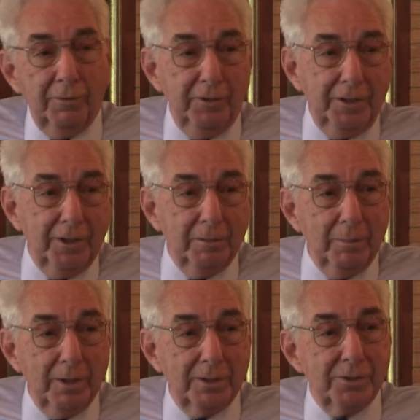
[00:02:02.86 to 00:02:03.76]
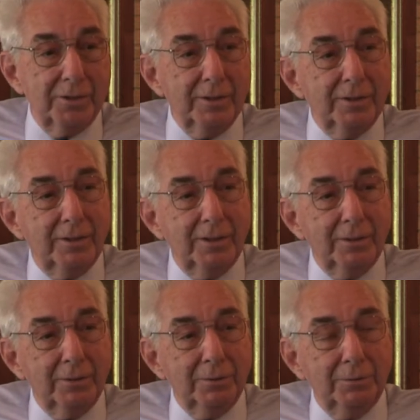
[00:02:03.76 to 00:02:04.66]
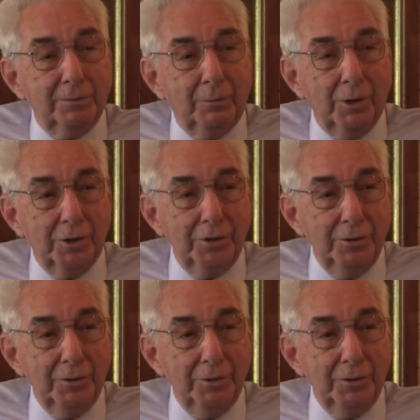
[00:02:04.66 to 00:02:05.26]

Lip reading: of the young bucks that wanted